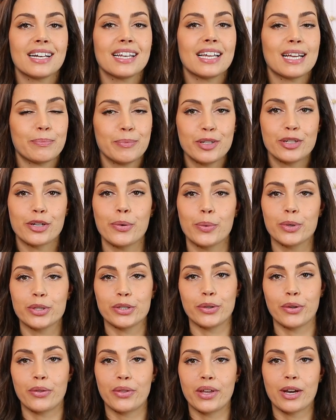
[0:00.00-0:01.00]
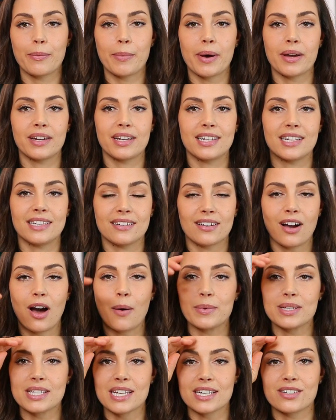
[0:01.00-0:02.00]
Let me know what you think about it in the
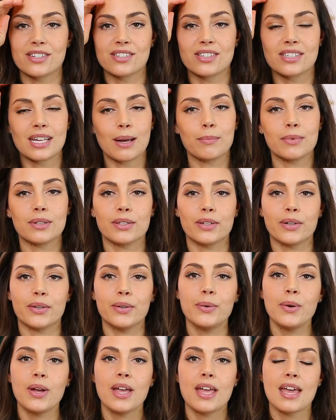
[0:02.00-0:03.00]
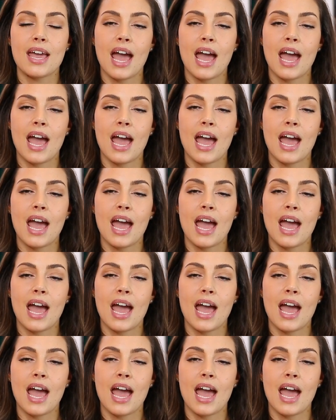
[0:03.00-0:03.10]
comment sections down below.